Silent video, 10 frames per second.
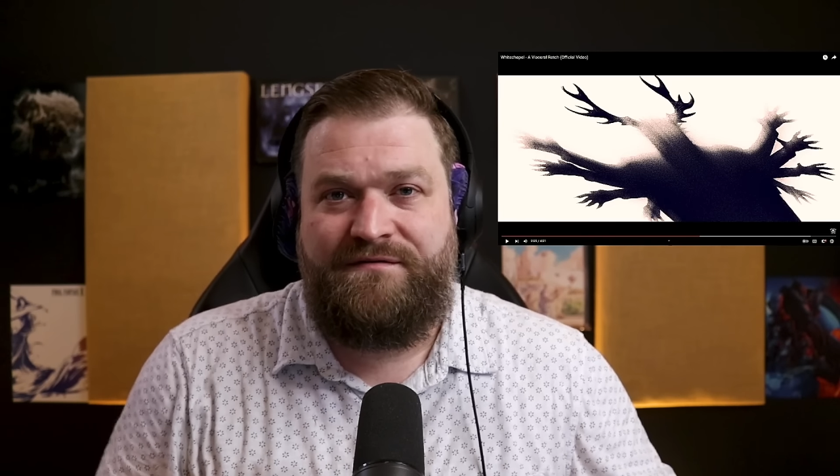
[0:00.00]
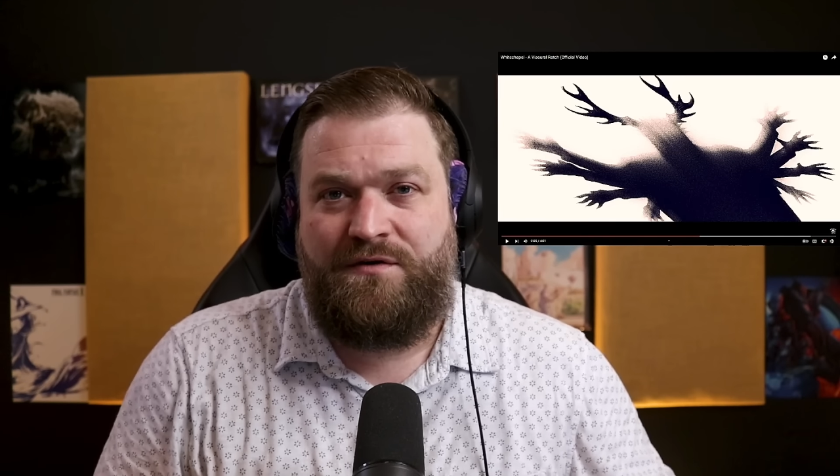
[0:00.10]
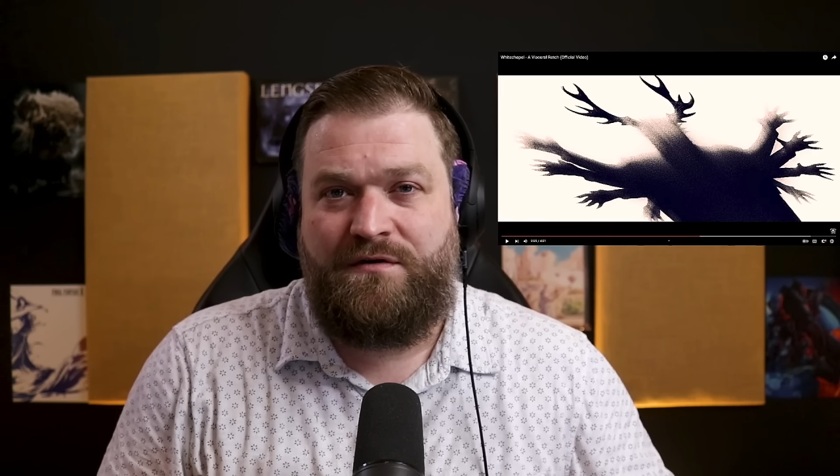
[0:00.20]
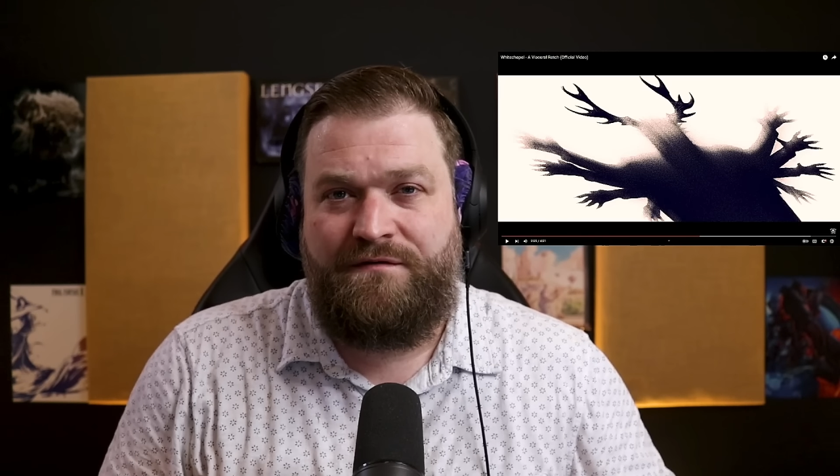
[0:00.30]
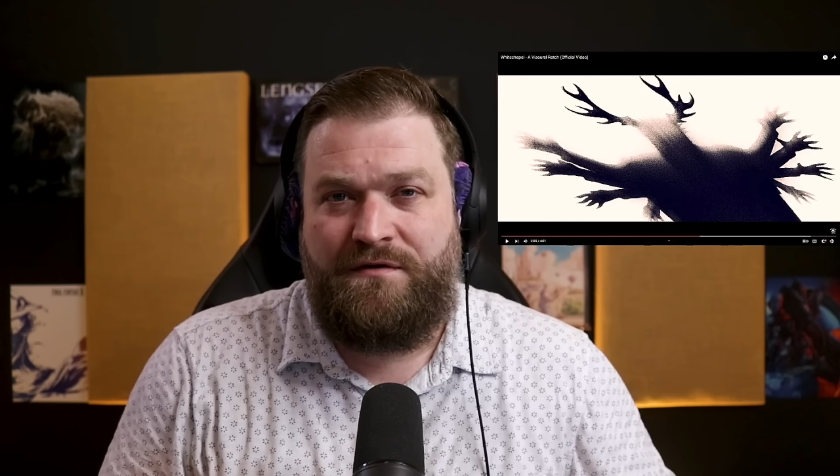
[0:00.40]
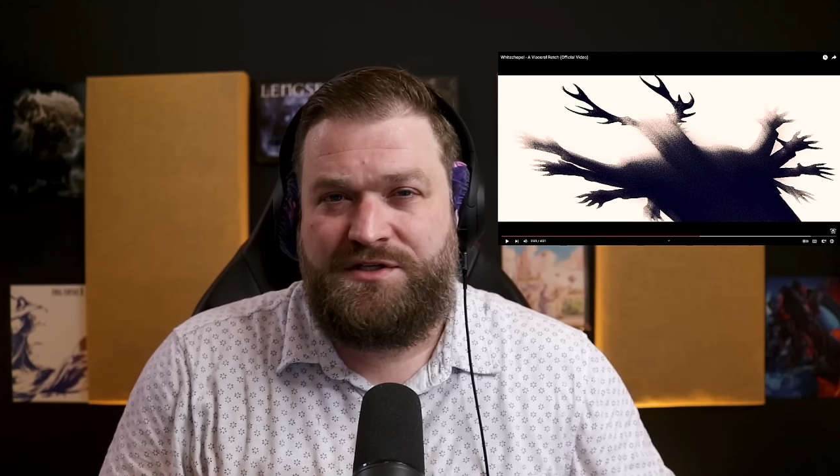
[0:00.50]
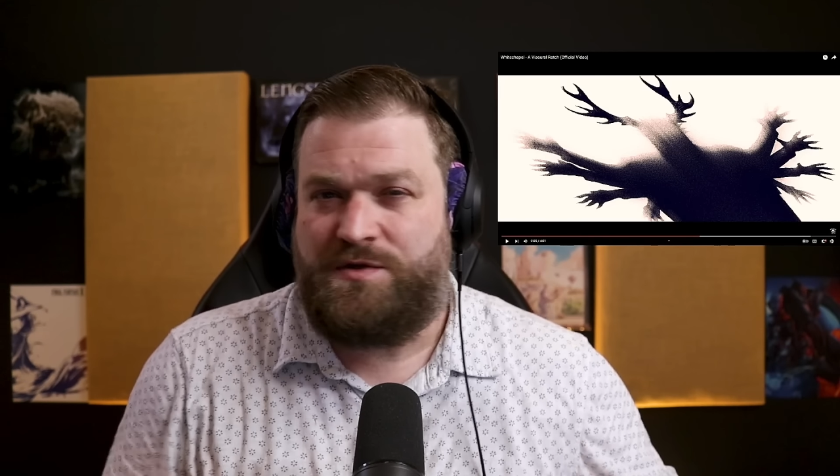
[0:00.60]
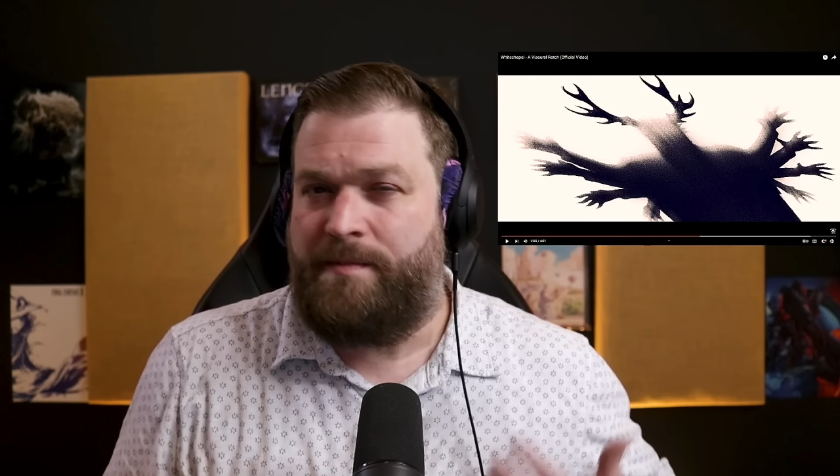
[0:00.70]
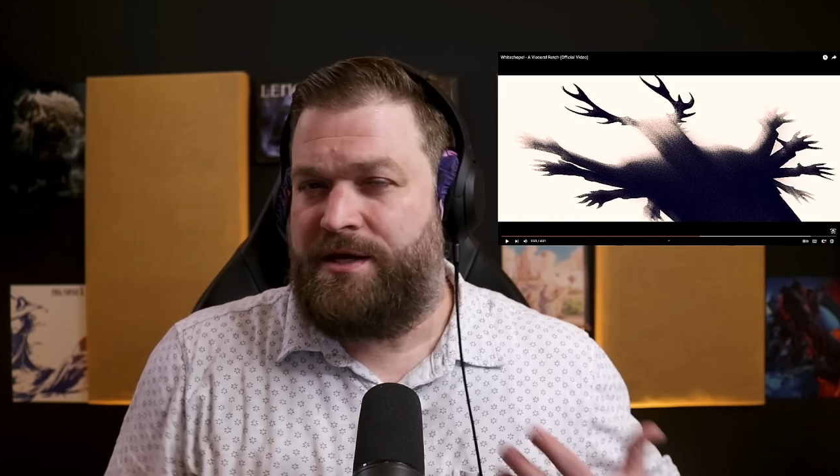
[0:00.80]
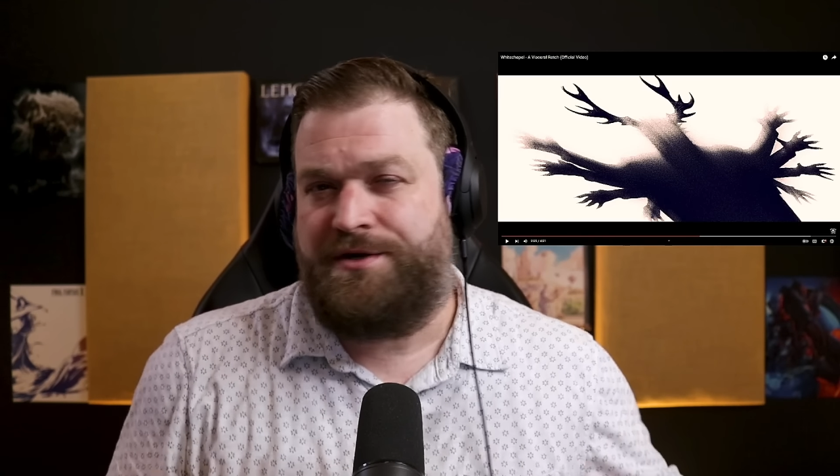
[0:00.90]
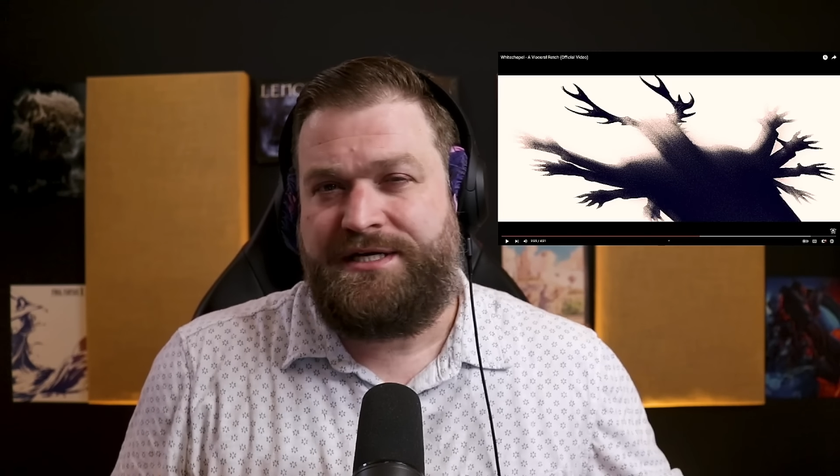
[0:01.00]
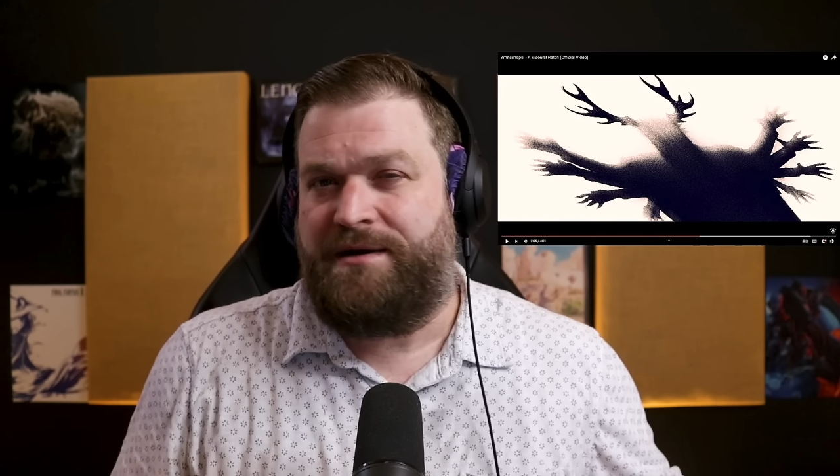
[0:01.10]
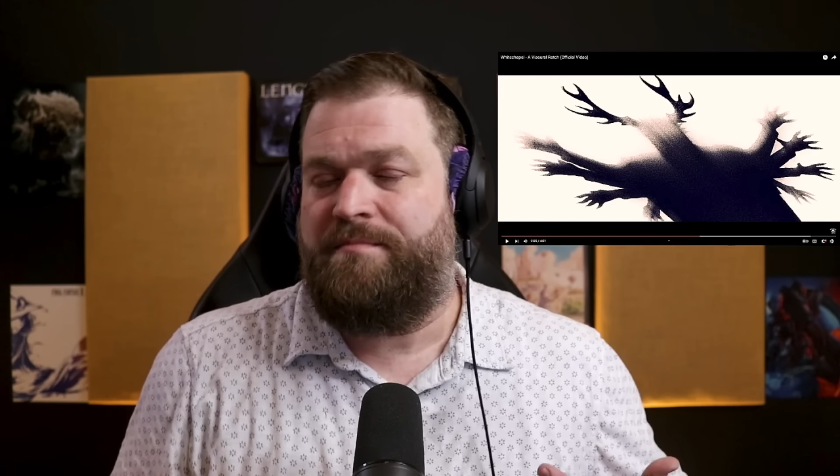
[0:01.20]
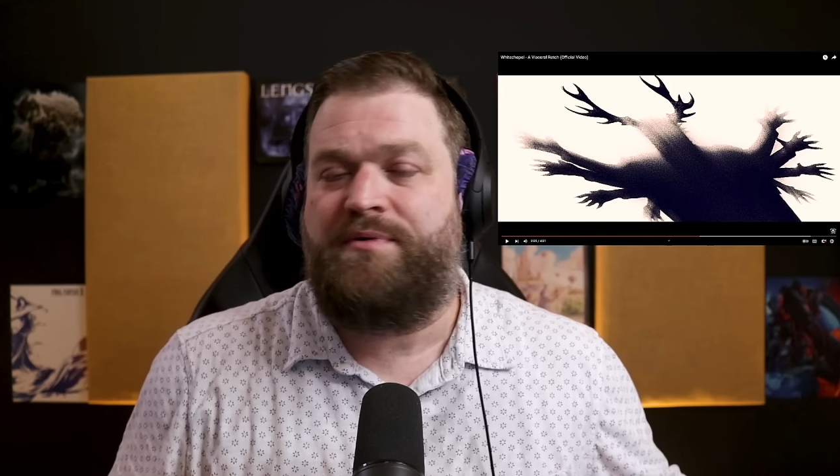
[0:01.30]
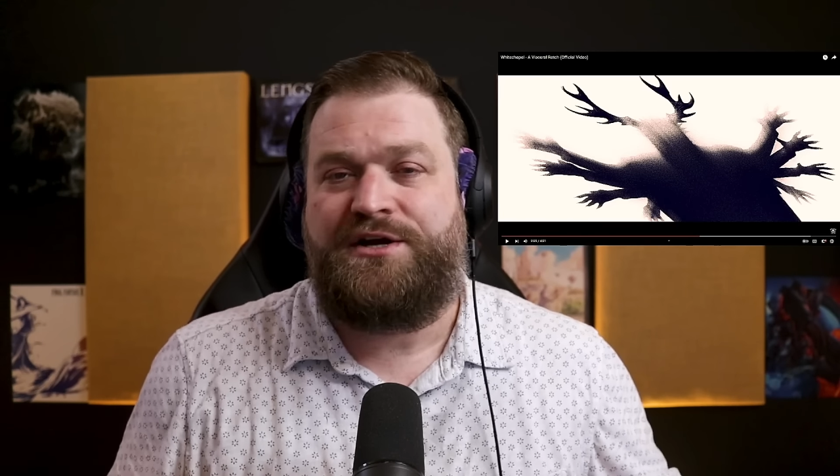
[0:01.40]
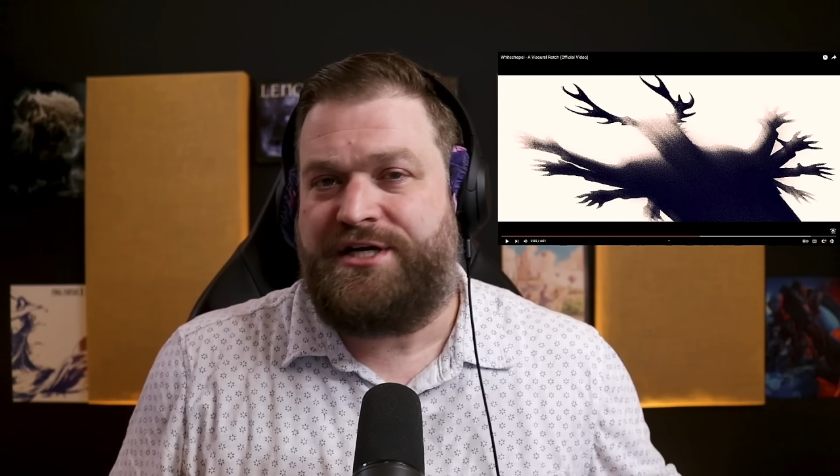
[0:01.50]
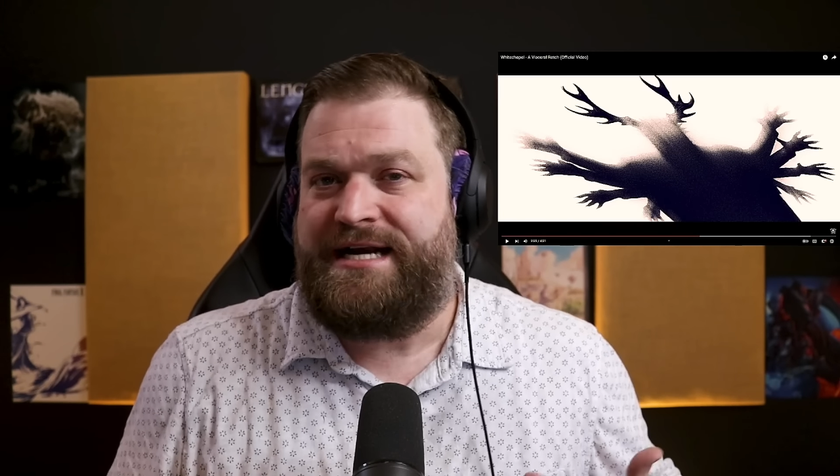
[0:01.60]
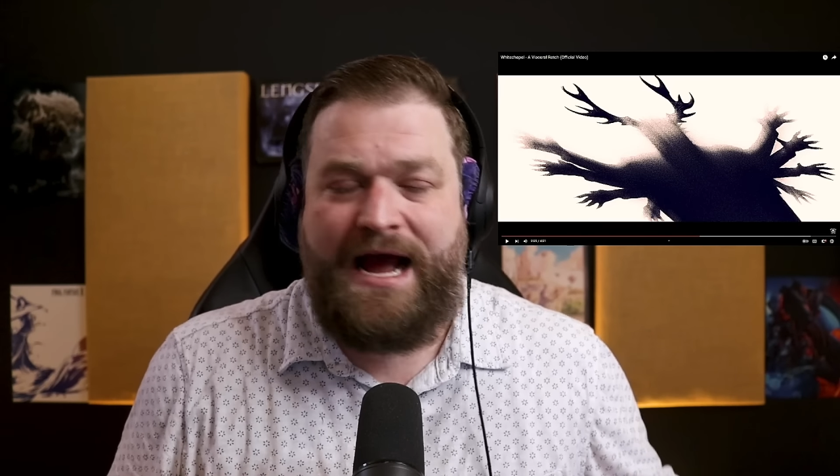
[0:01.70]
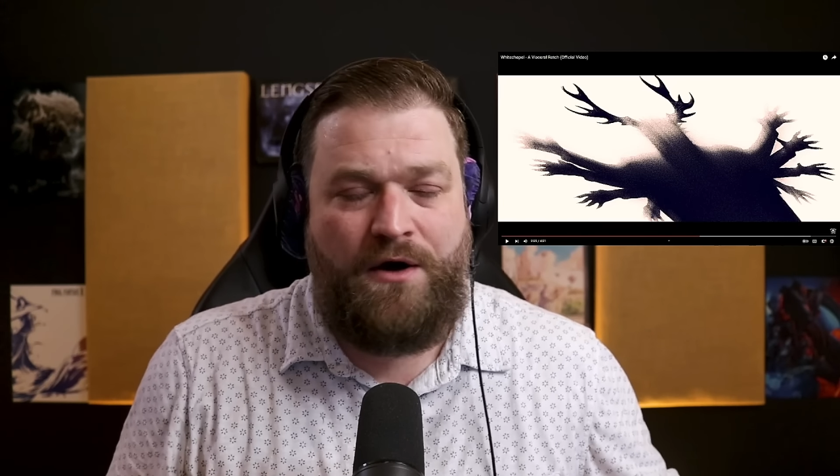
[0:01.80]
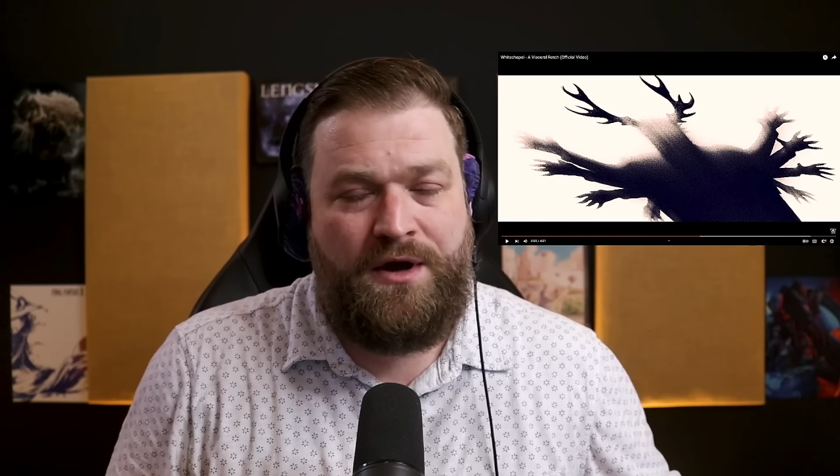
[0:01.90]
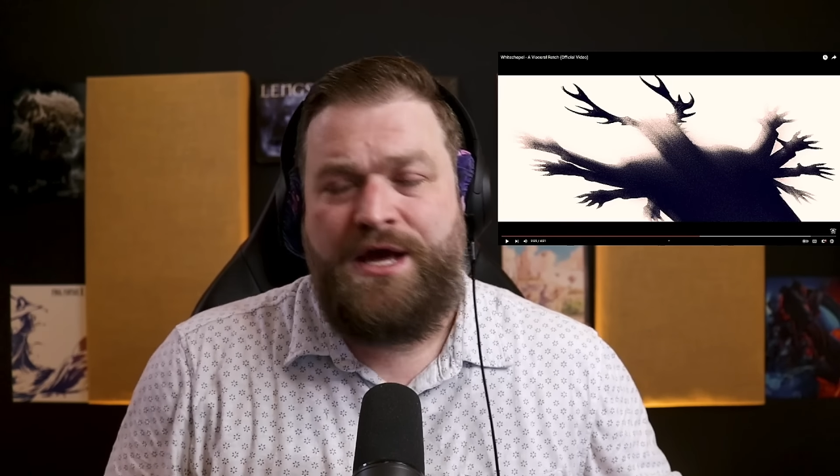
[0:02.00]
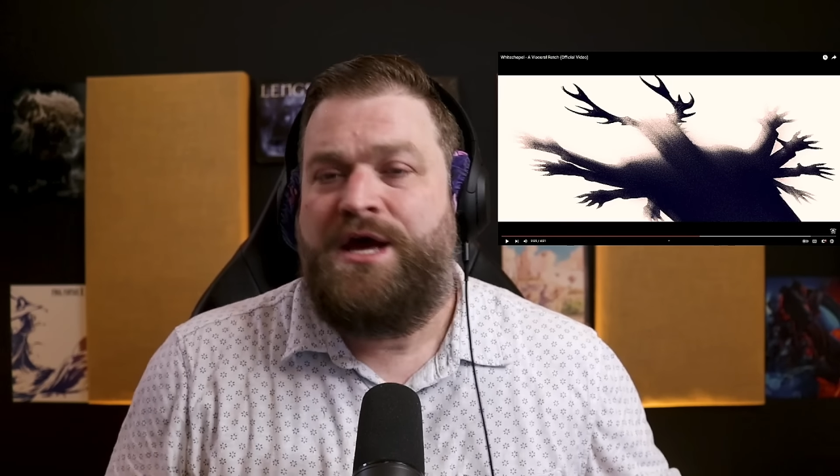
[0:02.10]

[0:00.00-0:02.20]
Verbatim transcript: vocal folds so am i using compression now